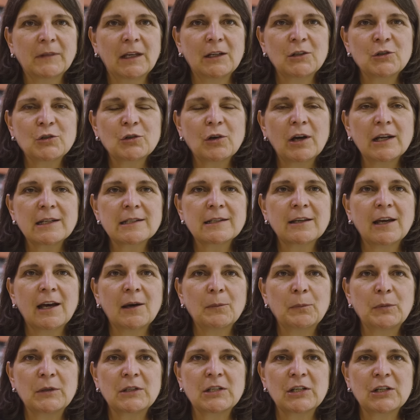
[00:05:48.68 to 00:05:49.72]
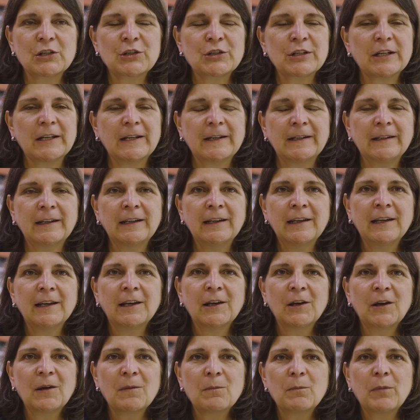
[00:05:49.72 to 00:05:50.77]
And enjoys competition,
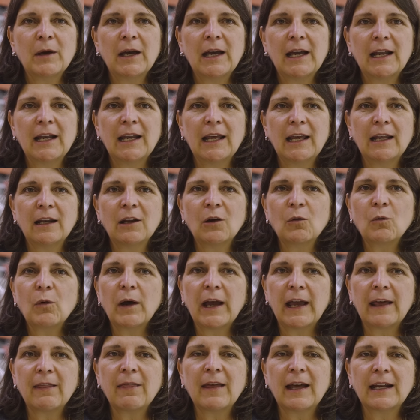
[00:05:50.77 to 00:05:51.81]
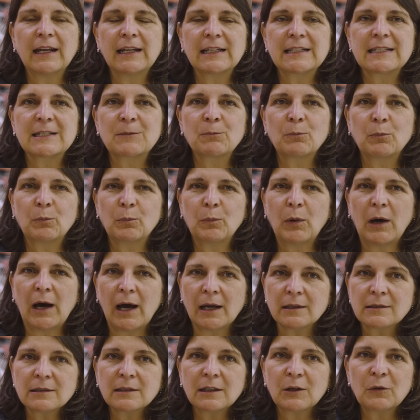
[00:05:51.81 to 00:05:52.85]
but in a way that it's
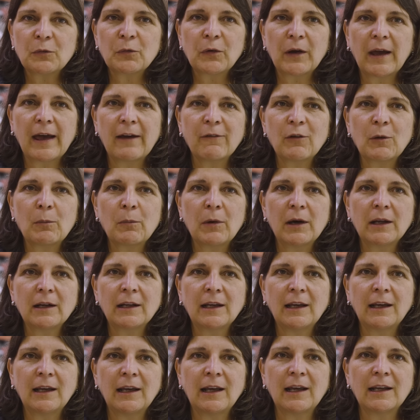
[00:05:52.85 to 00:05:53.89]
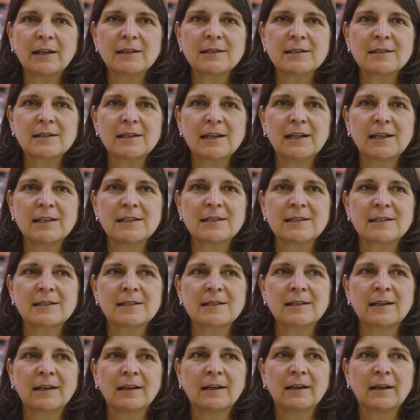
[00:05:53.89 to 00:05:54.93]
positive for everybody.
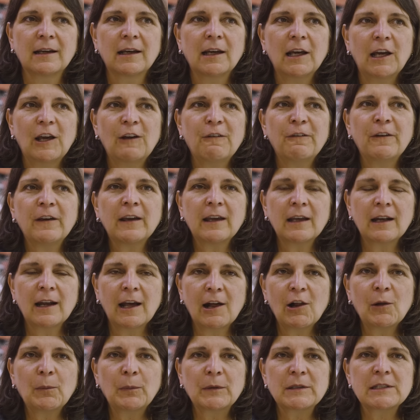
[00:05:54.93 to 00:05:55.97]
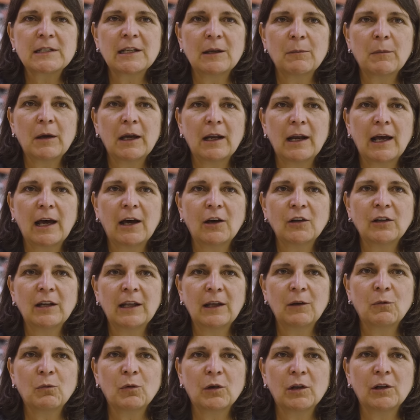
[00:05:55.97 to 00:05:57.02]
If he can help a teammate out,
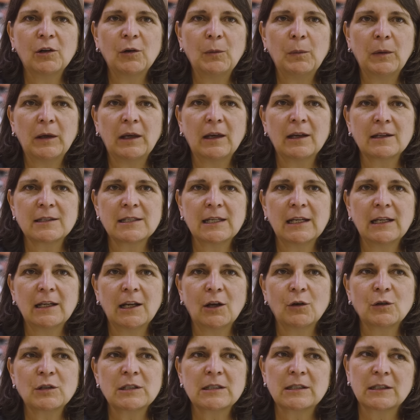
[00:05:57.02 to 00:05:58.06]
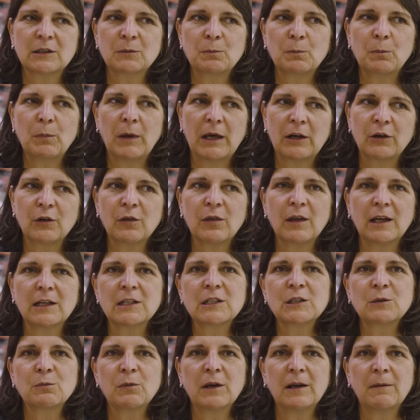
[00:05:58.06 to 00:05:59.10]
he will, because he knows the better they
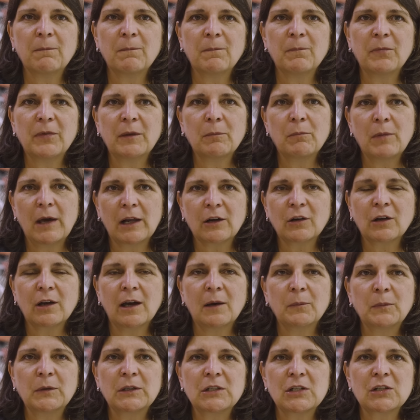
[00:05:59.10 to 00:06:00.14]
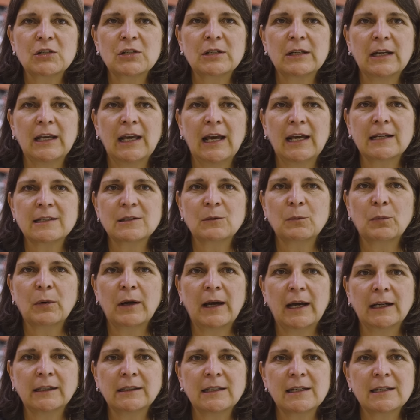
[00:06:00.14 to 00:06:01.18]
swim, the better competition he has in
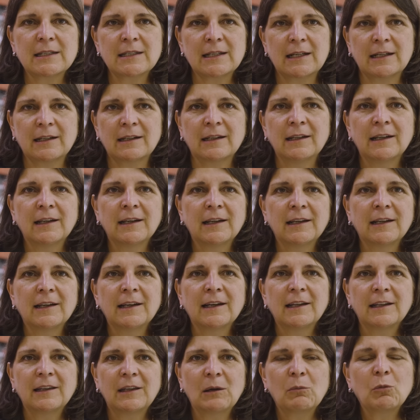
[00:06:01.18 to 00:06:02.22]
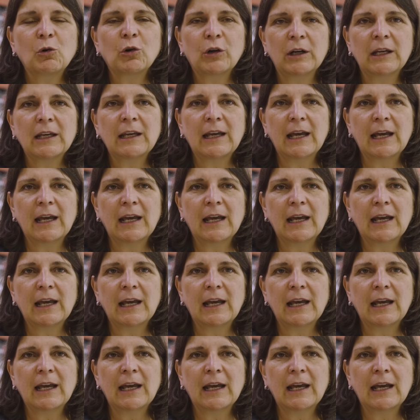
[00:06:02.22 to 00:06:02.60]
practice, and the more he